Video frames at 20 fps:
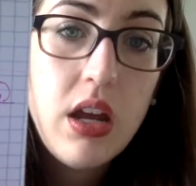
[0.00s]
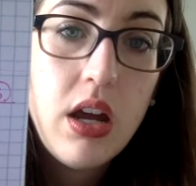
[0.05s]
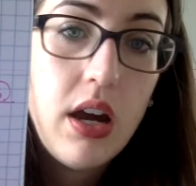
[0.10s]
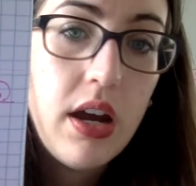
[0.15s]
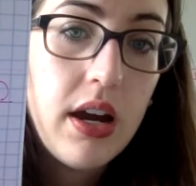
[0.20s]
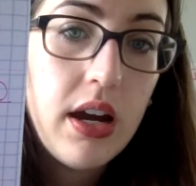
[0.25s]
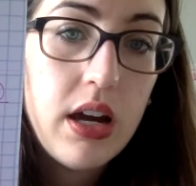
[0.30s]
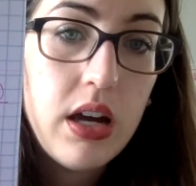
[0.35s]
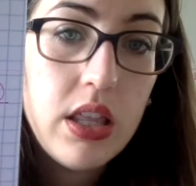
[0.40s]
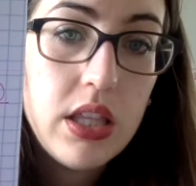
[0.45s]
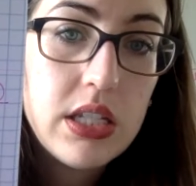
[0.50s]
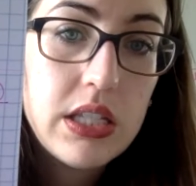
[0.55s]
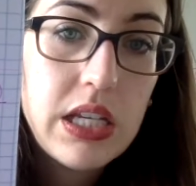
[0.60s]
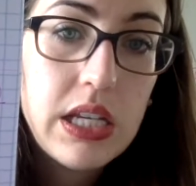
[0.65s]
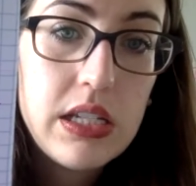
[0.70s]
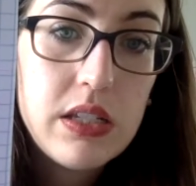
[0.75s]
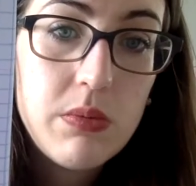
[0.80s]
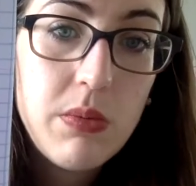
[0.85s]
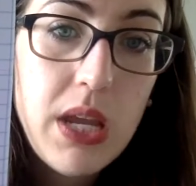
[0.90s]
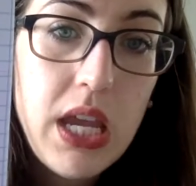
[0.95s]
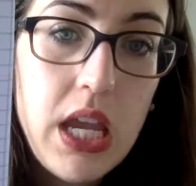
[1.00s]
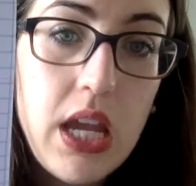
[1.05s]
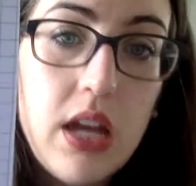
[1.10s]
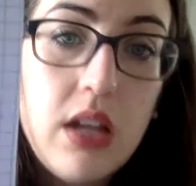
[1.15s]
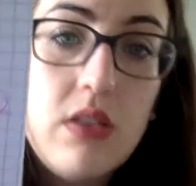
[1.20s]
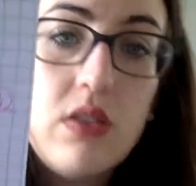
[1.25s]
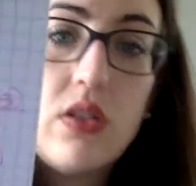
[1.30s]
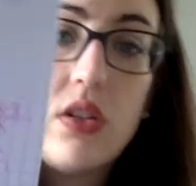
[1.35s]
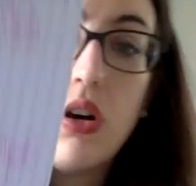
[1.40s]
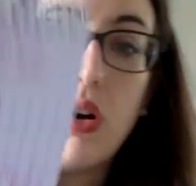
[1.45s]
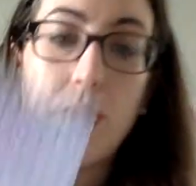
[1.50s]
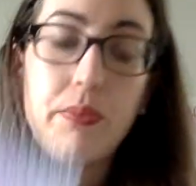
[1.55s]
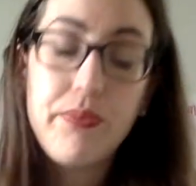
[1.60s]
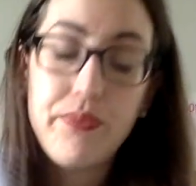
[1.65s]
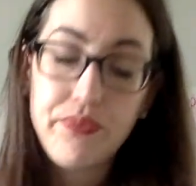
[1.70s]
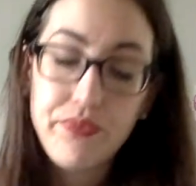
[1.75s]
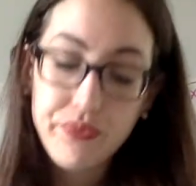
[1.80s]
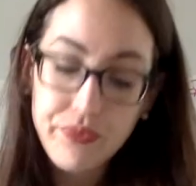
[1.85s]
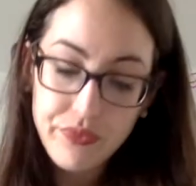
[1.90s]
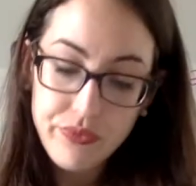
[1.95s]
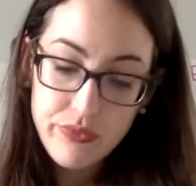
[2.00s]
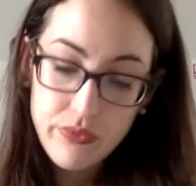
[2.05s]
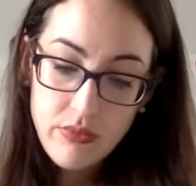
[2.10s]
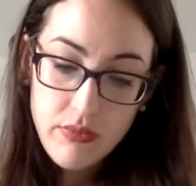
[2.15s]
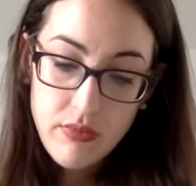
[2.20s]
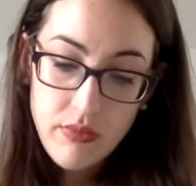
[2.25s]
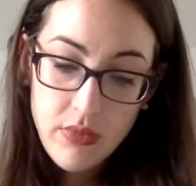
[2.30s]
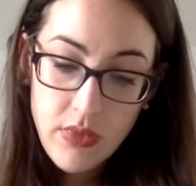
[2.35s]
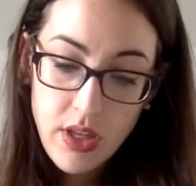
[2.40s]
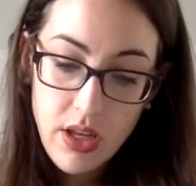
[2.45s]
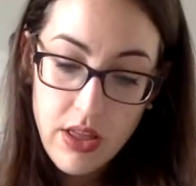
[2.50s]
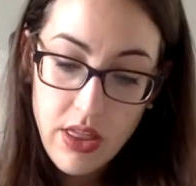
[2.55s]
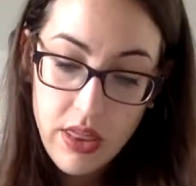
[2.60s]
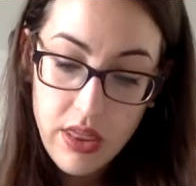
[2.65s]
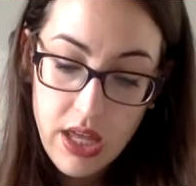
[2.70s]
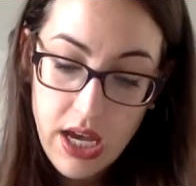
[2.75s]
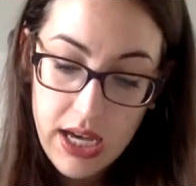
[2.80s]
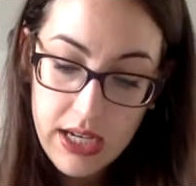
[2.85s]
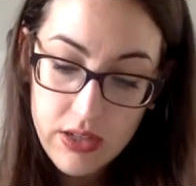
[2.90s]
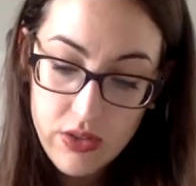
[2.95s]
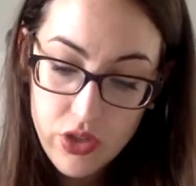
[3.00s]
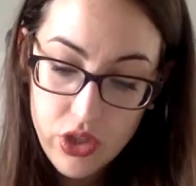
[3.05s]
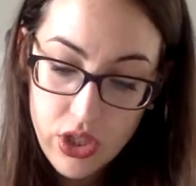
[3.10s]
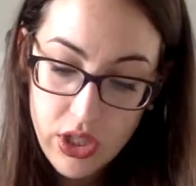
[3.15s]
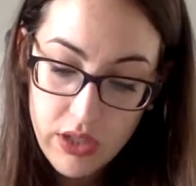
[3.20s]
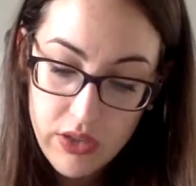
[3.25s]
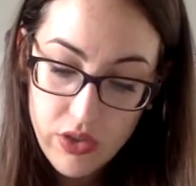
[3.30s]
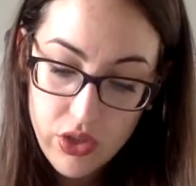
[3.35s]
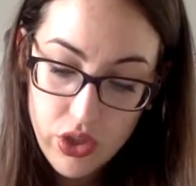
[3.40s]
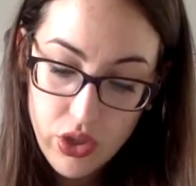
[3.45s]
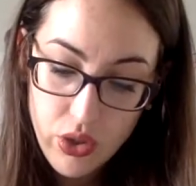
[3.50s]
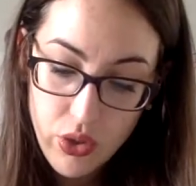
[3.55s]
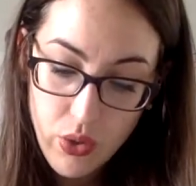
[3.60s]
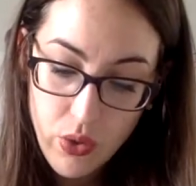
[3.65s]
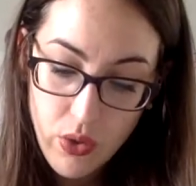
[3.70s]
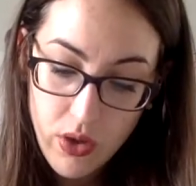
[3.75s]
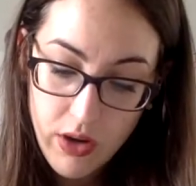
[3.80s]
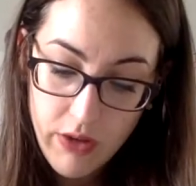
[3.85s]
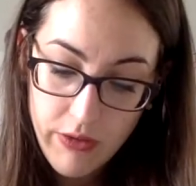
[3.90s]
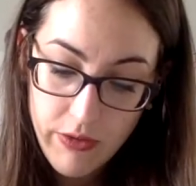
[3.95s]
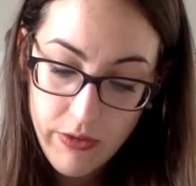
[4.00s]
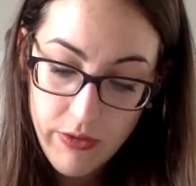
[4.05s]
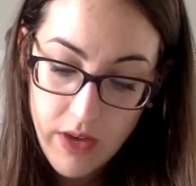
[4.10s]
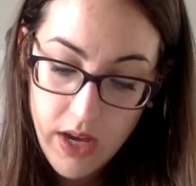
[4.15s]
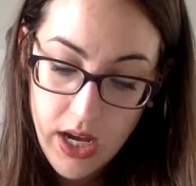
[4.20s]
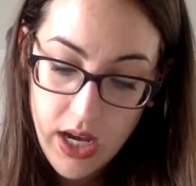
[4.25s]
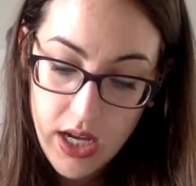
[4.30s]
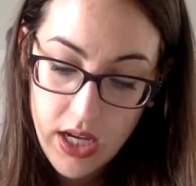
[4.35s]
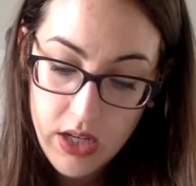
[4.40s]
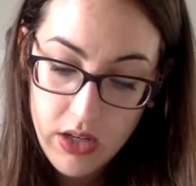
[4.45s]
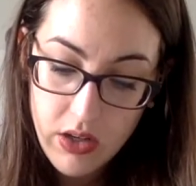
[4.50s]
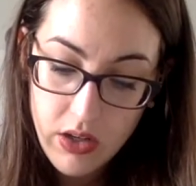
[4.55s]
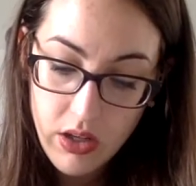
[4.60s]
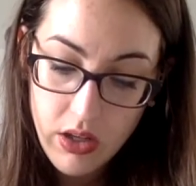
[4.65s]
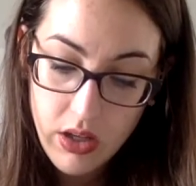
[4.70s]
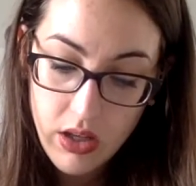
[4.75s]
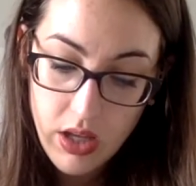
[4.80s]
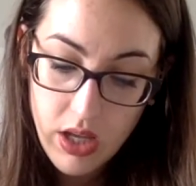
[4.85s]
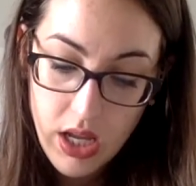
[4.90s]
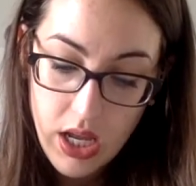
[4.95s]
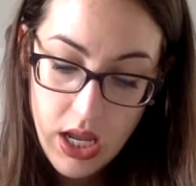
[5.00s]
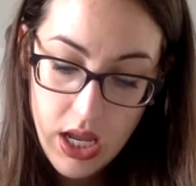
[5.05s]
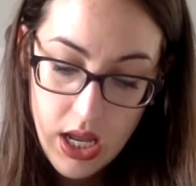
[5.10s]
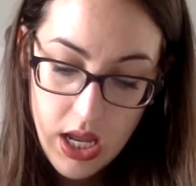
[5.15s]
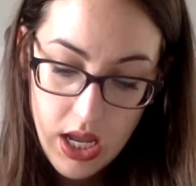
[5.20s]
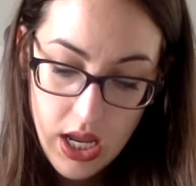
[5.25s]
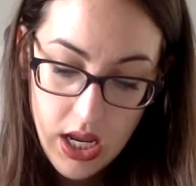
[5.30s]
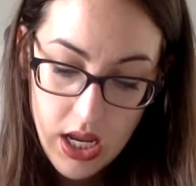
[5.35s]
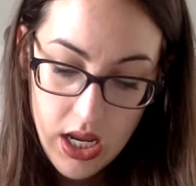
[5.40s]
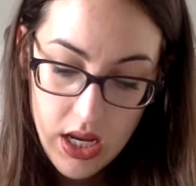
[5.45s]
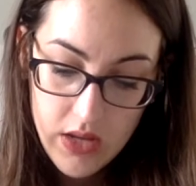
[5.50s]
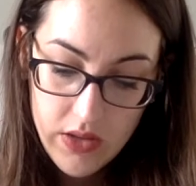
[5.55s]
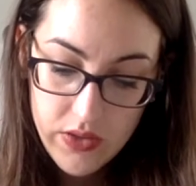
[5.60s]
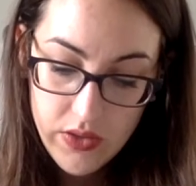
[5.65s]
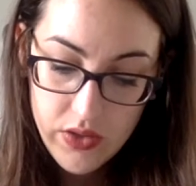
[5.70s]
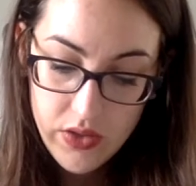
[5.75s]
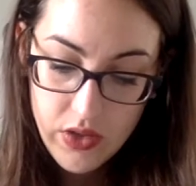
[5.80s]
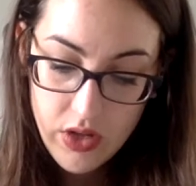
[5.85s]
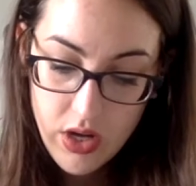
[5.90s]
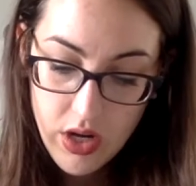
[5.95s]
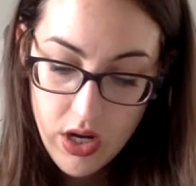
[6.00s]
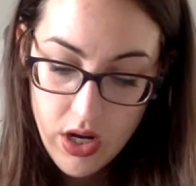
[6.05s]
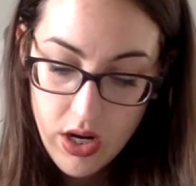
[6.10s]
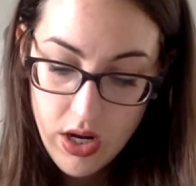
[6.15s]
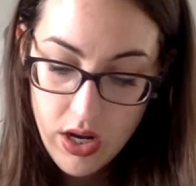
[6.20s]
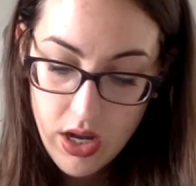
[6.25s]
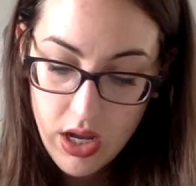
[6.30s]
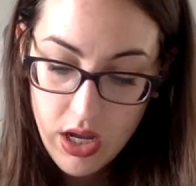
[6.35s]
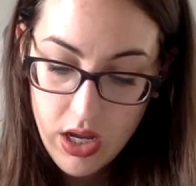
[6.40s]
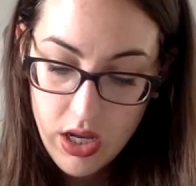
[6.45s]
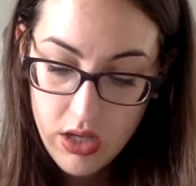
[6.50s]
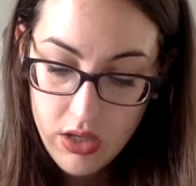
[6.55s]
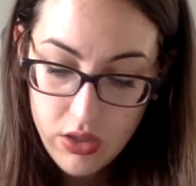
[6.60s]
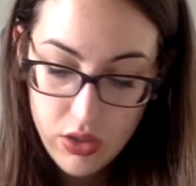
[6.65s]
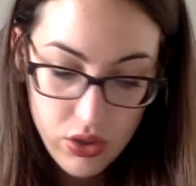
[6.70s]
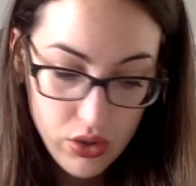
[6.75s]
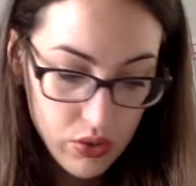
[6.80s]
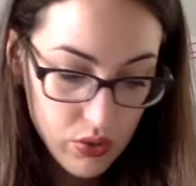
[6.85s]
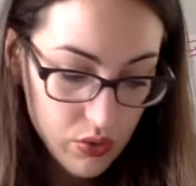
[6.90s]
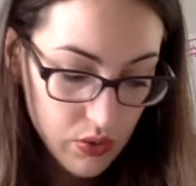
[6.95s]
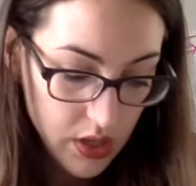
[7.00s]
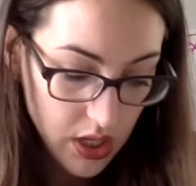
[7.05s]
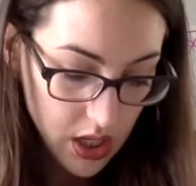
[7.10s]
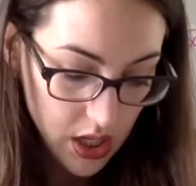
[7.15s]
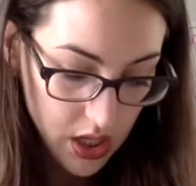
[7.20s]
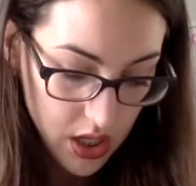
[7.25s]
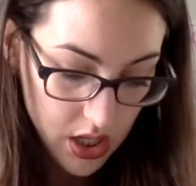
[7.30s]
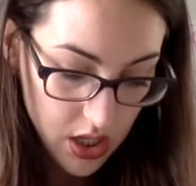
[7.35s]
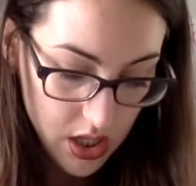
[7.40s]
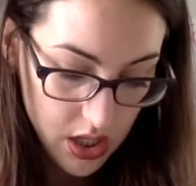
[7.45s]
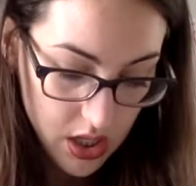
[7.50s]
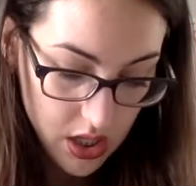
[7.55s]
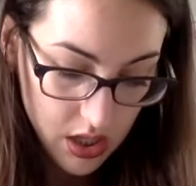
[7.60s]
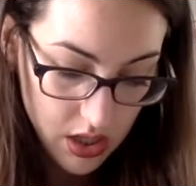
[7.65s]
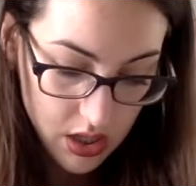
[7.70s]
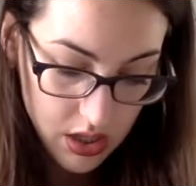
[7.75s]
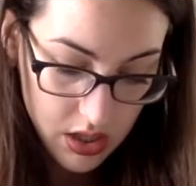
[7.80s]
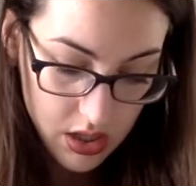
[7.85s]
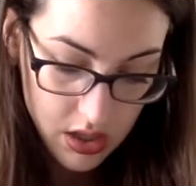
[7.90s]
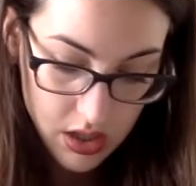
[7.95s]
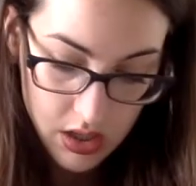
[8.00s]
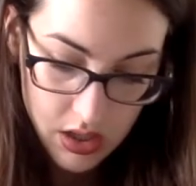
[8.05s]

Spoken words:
In this case, we can't, so that is just your final answer, and you can